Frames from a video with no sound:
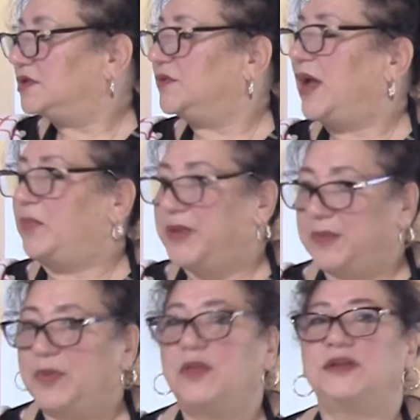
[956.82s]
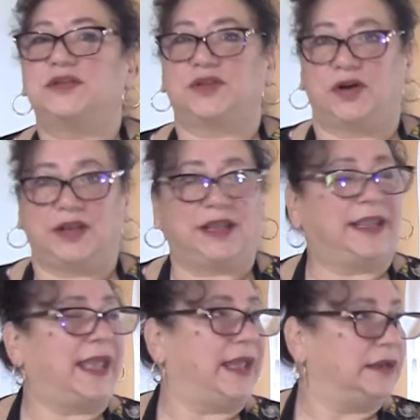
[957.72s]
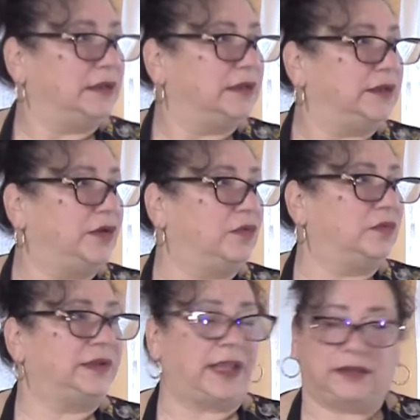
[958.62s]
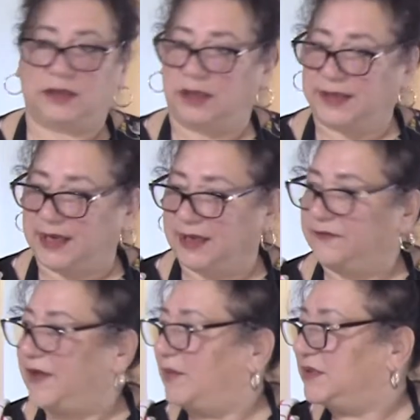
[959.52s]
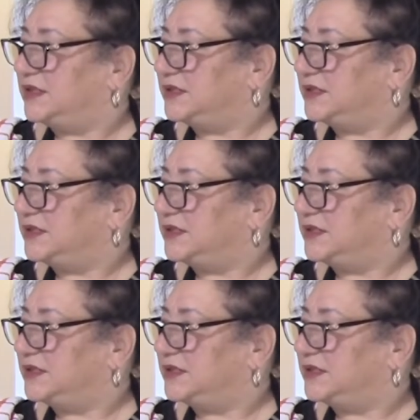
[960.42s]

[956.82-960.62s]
So now people are starting again, getting families